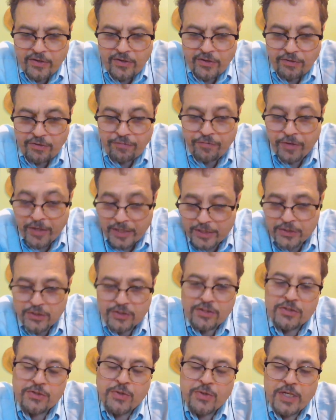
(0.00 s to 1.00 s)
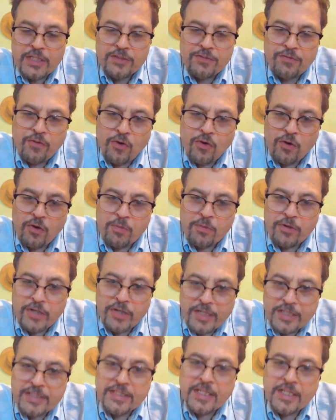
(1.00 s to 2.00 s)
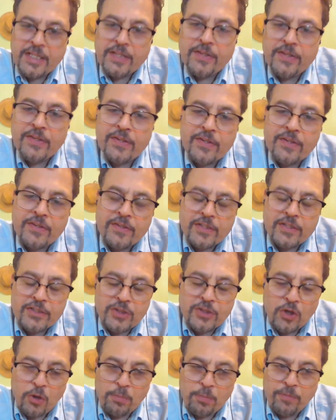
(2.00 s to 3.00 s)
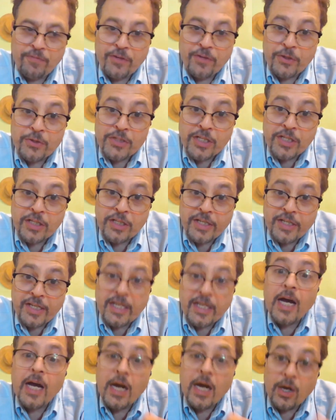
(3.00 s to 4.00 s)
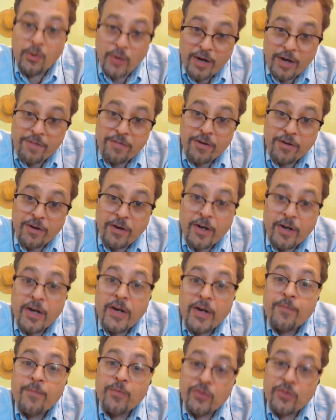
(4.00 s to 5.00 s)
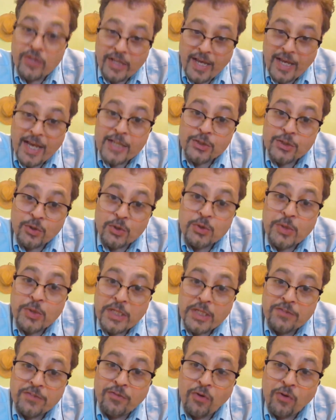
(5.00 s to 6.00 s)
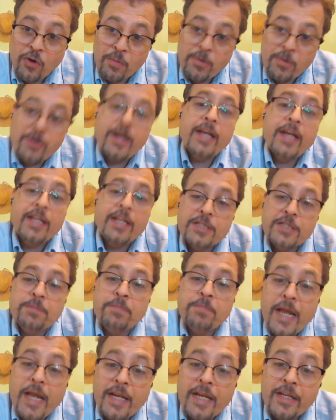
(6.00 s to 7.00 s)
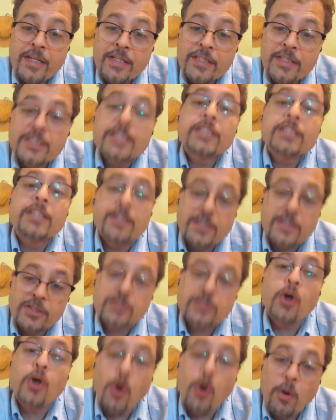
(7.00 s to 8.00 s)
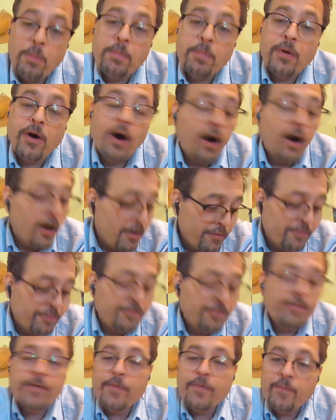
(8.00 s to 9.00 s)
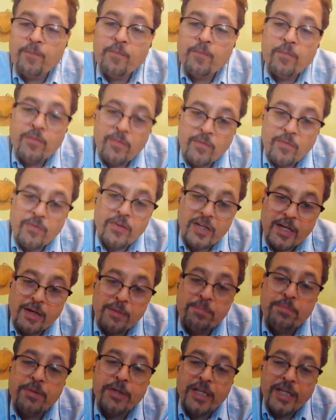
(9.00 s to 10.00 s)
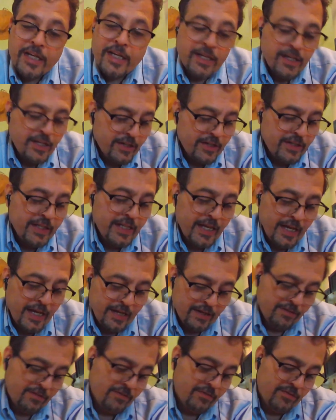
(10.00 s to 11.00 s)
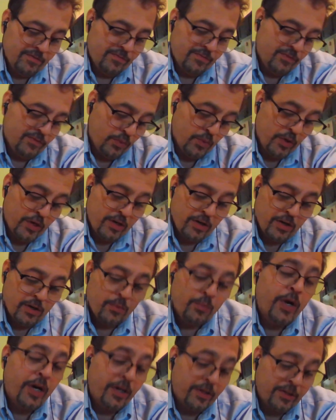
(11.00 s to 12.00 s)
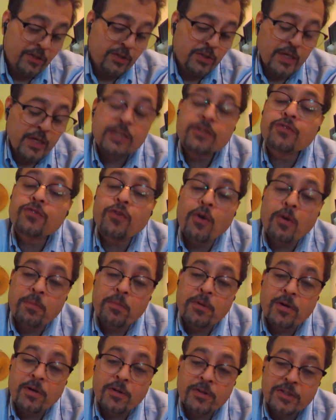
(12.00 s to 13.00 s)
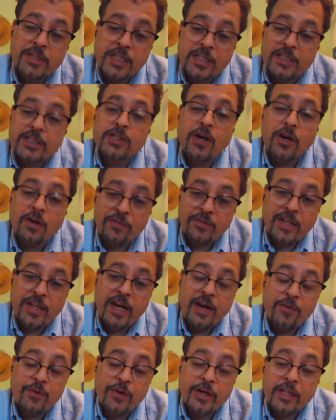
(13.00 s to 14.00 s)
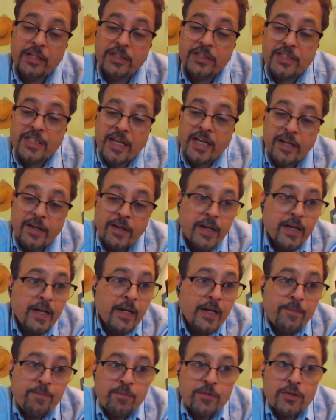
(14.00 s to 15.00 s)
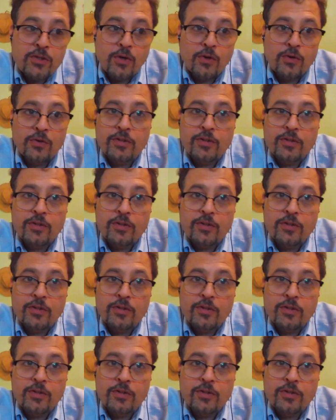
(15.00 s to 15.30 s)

the feed to the transformer is in the scope of the utility. However, the actual transformer and its maintenance is in the scope of the company that where the transformer sits on their real estate. So